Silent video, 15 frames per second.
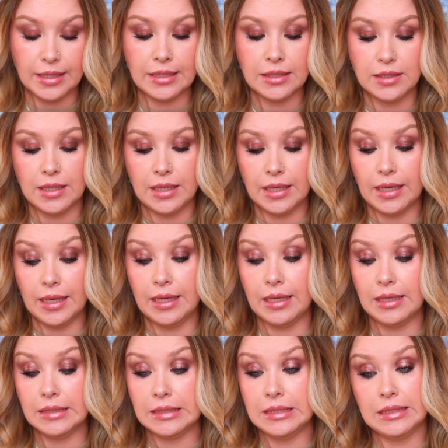is
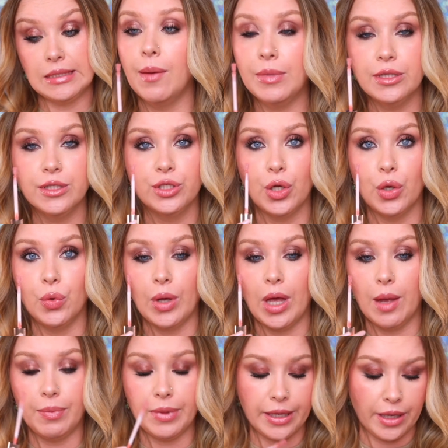the camel toe
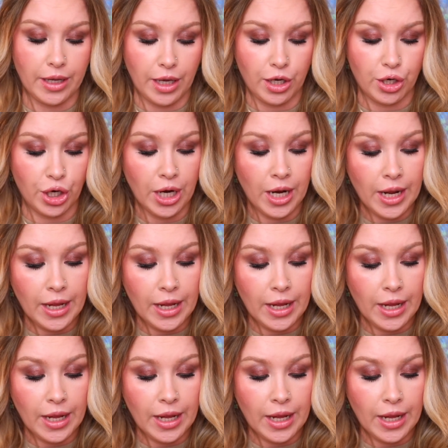applicator.